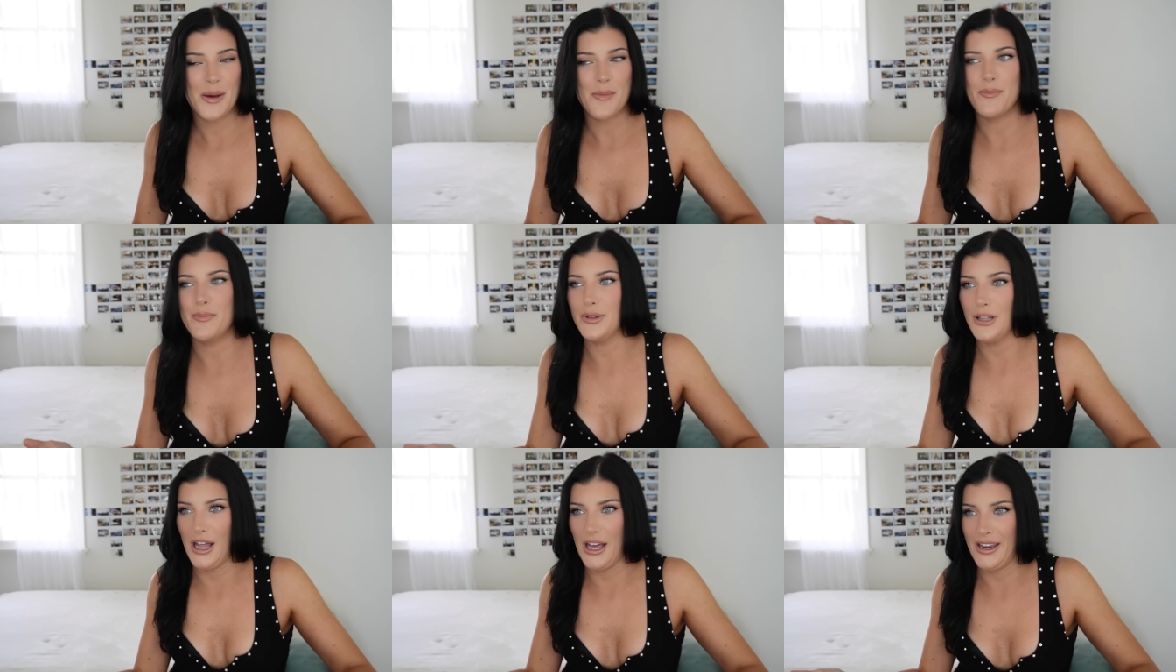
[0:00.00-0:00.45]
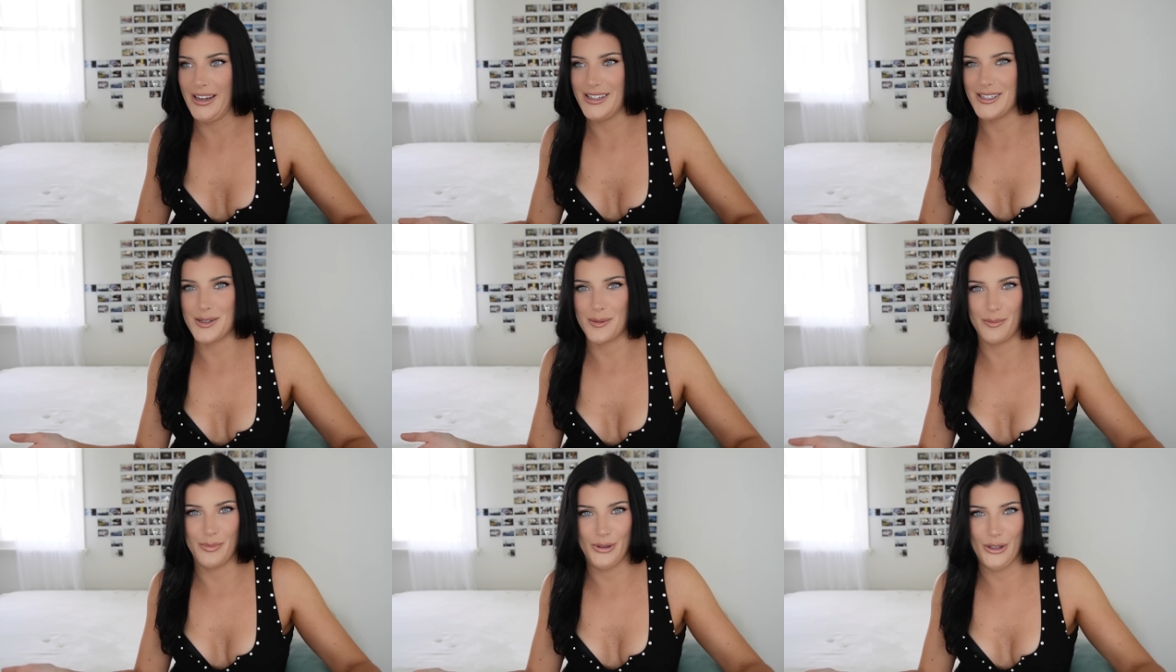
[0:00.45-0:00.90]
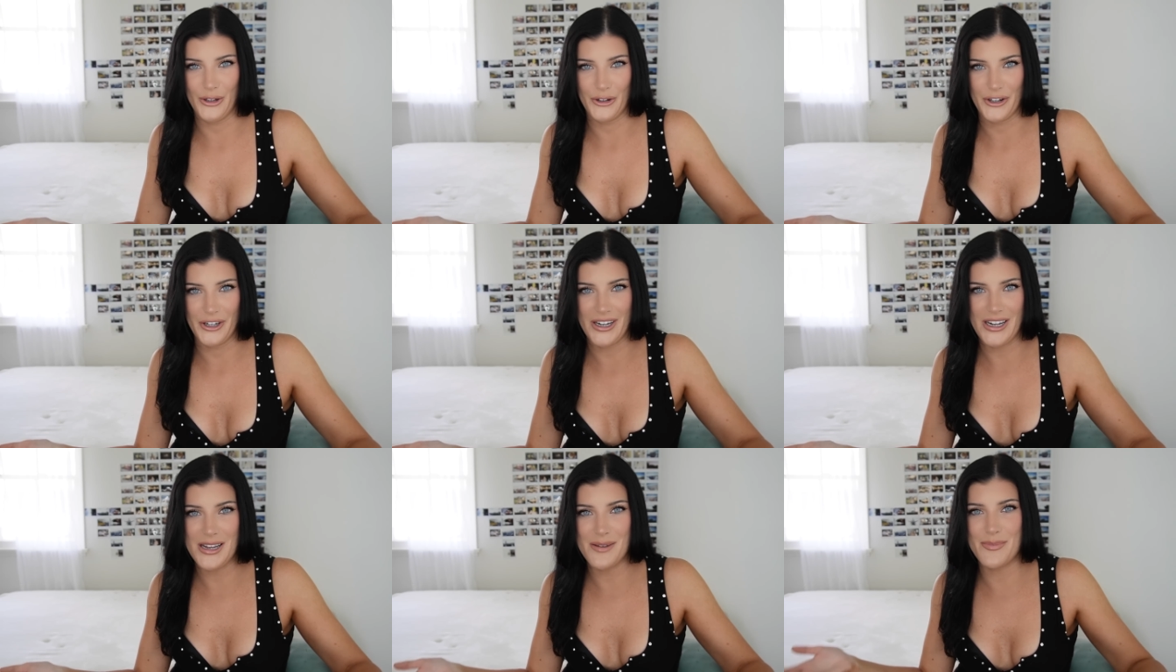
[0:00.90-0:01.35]
blind and
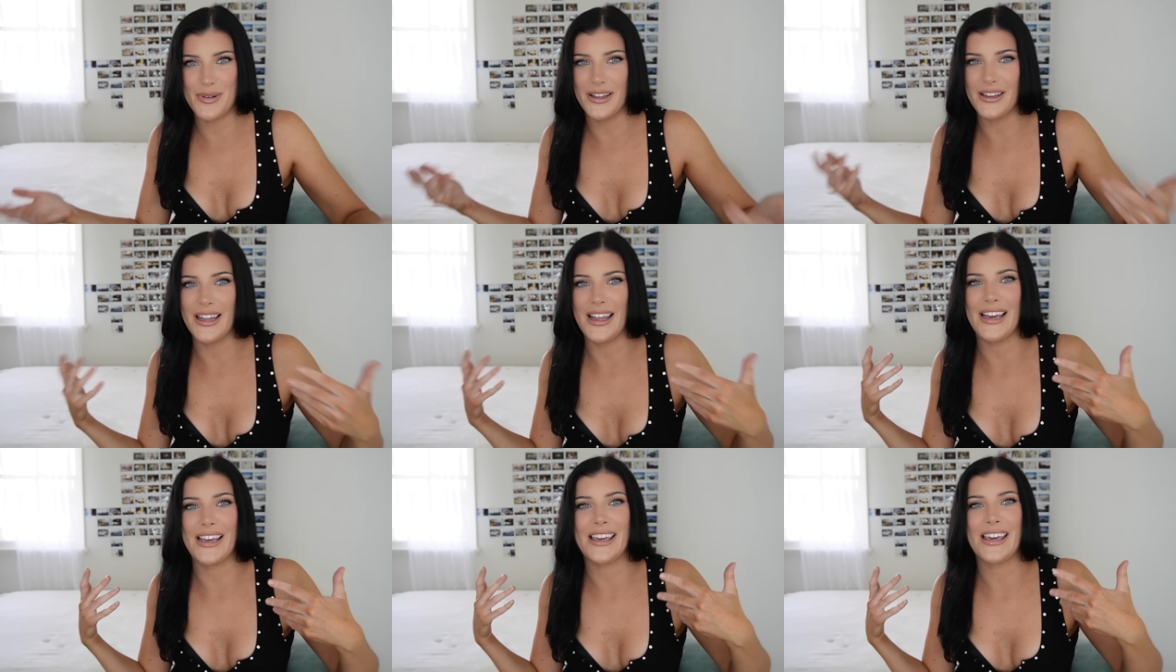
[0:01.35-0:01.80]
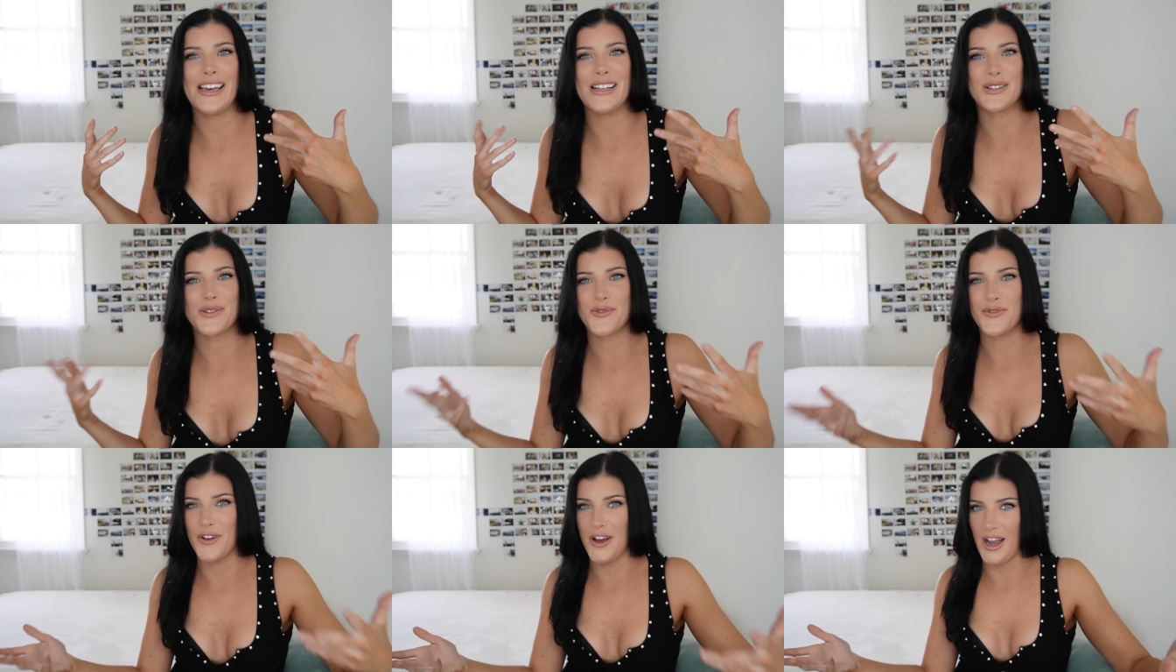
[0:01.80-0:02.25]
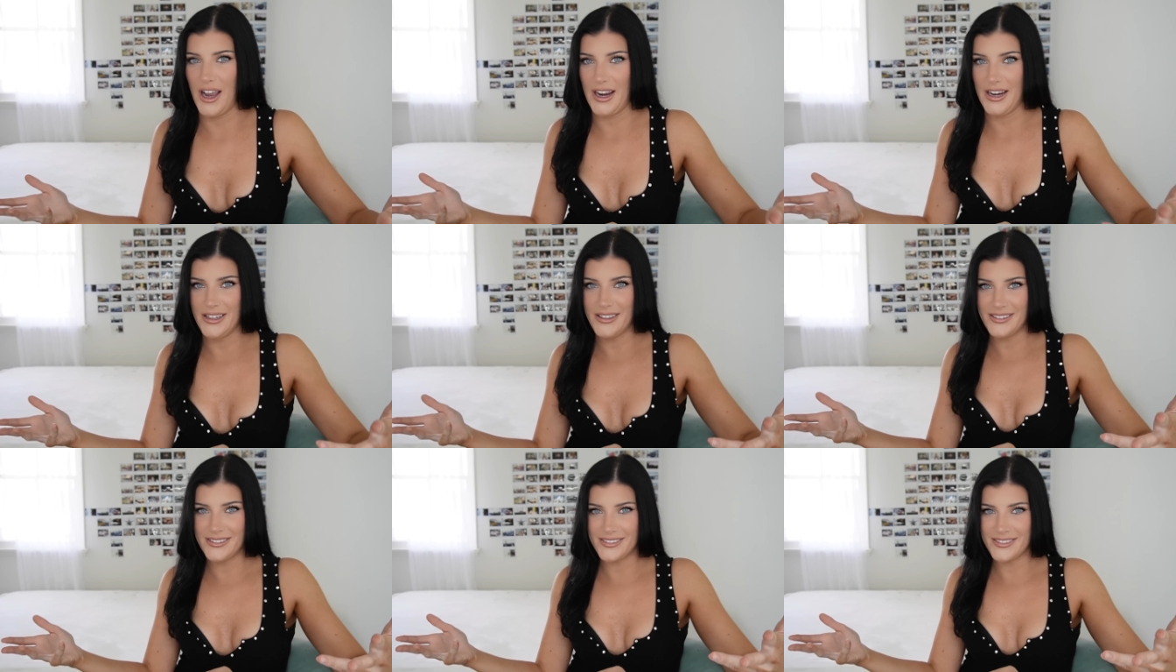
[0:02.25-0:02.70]
blurry, but like it's
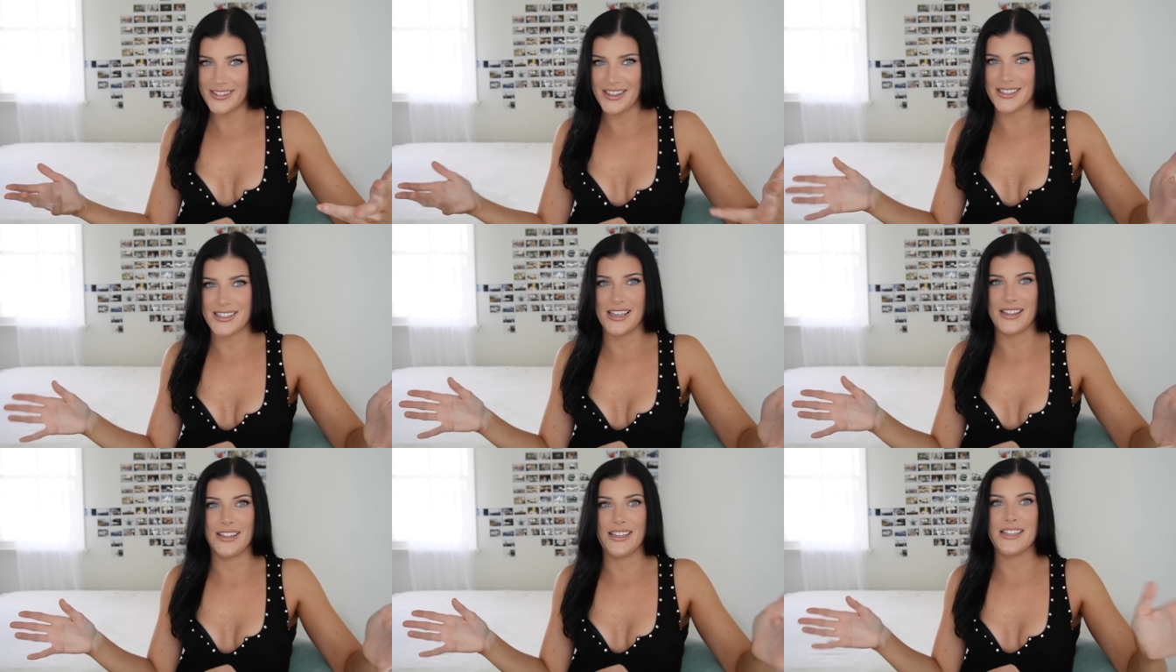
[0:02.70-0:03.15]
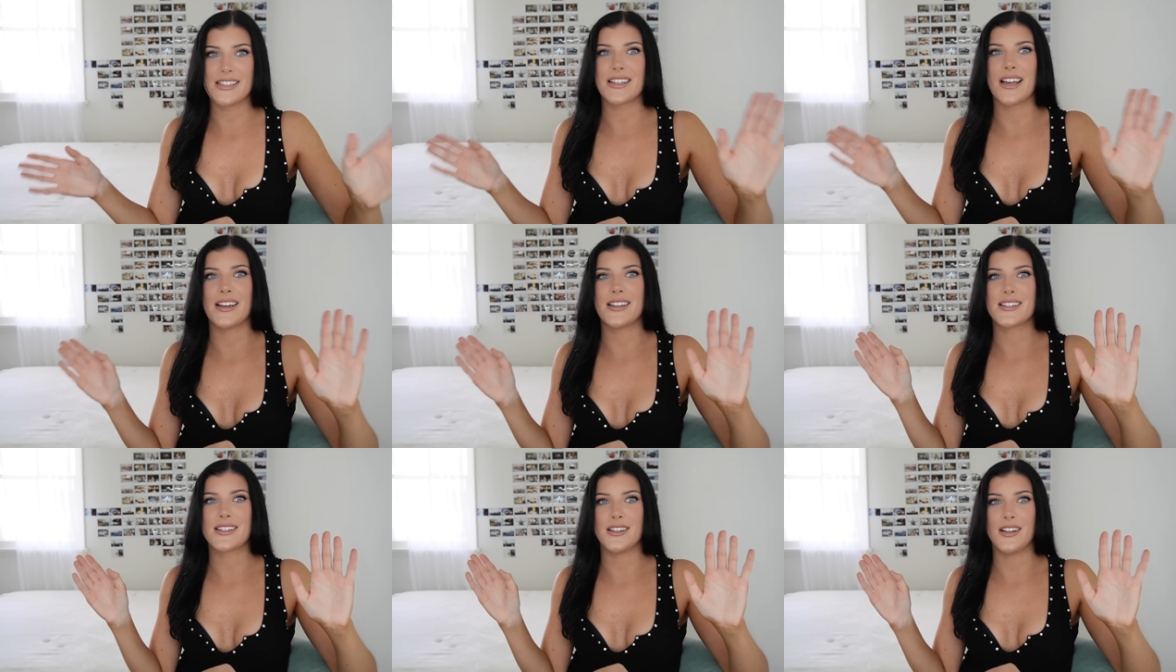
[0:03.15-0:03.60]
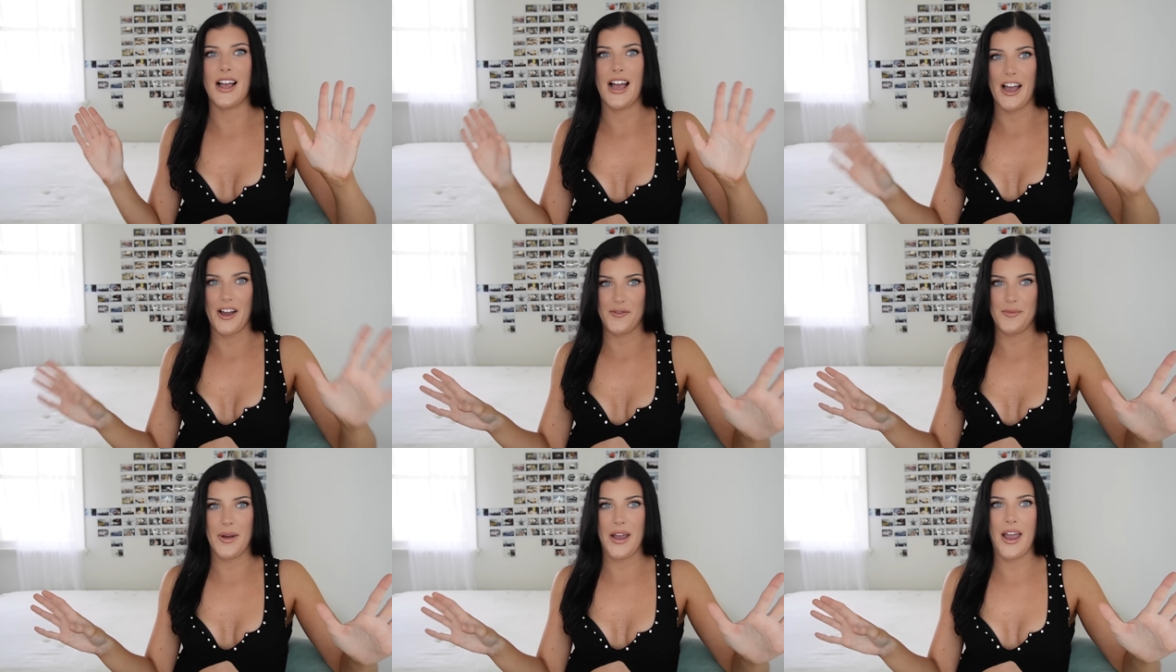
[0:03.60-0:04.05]
fine because at least I still
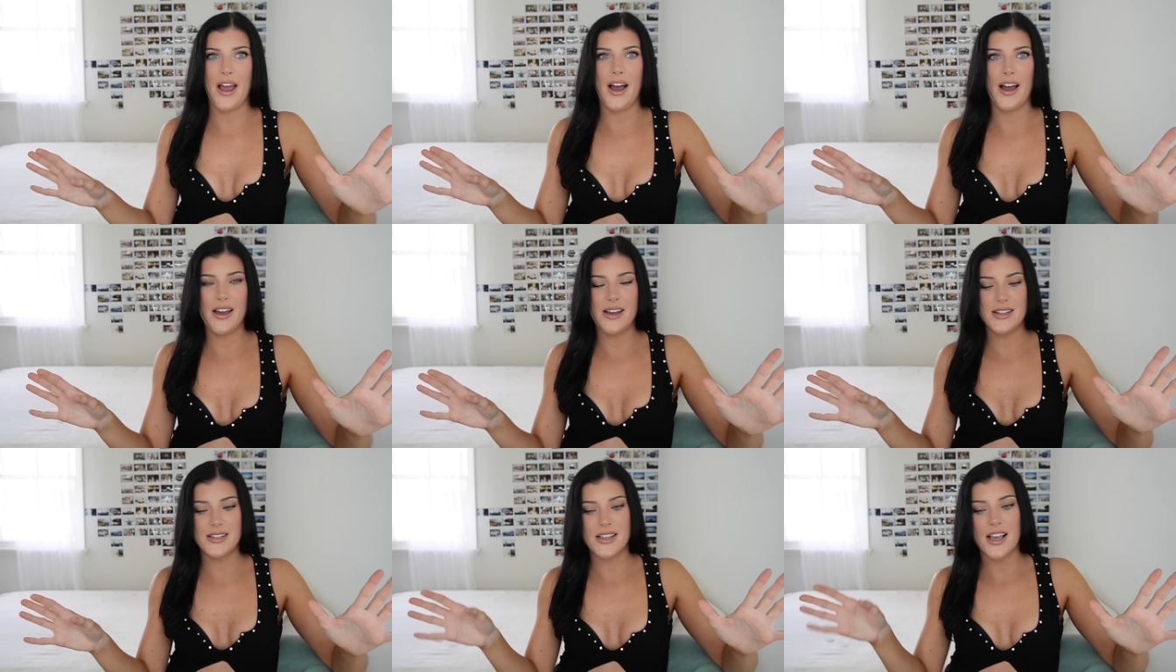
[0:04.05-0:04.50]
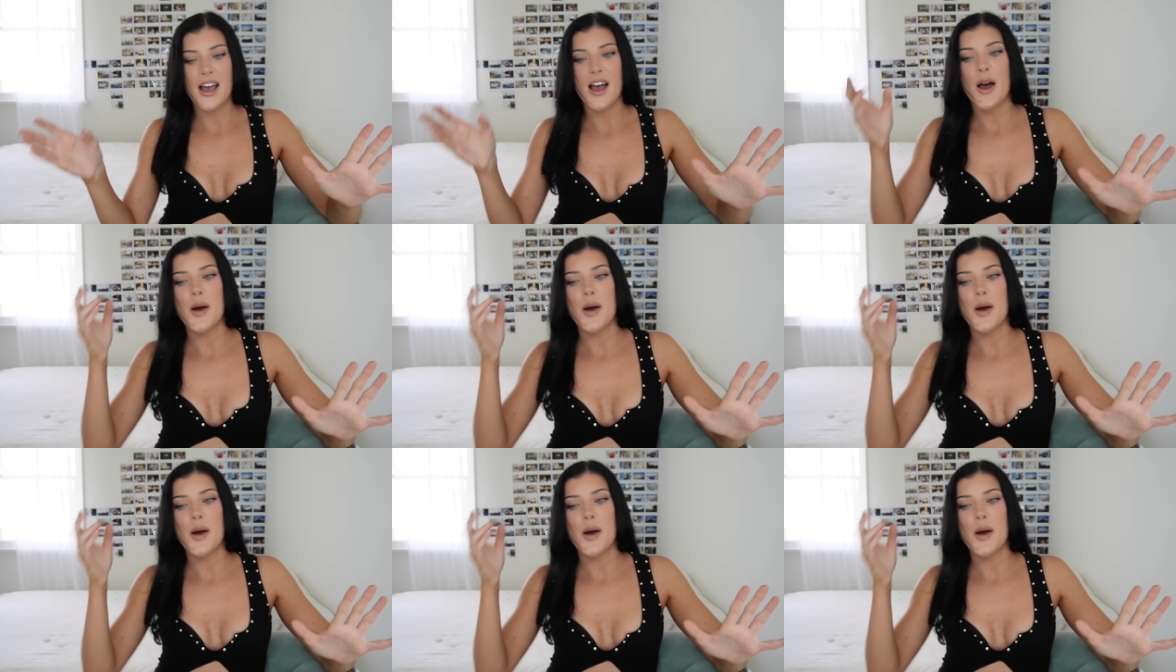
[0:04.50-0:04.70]
have my eyes.